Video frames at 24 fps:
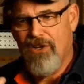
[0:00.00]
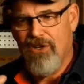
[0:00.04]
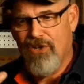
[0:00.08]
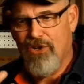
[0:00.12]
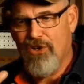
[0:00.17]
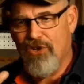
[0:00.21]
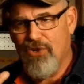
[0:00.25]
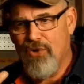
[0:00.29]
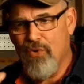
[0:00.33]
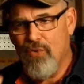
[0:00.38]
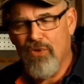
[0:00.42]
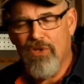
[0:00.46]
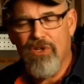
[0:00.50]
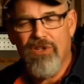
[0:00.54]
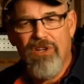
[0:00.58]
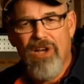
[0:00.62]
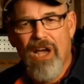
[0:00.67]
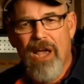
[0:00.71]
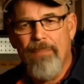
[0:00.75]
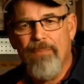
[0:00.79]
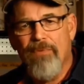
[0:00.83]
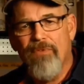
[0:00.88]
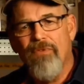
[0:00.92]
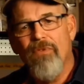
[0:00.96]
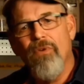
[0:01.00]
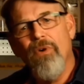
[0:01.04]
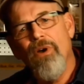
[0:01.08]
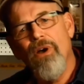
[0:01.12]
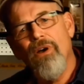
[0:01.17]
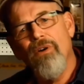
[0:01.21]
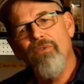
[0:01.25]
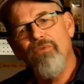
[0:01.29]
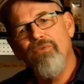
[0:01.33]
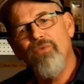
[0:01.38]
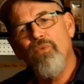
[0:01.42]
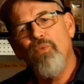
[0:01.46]
shoot the type
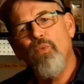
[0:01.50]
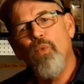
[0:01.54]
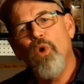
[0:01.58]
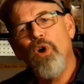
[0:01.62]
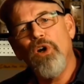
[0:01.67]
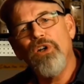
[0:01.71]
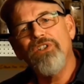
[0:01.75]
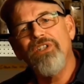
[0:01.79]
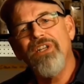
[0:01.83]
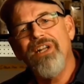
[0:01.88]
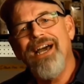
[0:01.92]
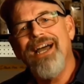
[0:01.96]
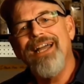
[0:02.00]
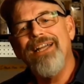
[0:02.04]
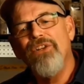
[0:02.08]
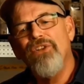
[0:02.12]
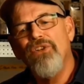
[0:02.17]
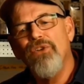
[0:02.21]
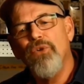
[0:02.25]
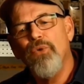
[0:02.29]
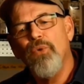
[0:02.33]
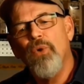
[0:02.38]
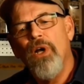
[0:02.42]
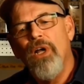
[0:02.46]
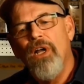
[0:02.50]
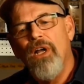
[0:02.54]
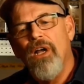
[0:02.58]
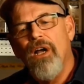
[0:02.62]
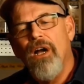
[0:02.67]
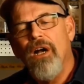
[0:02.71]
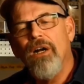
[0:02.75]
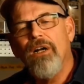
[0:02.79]
of work that I do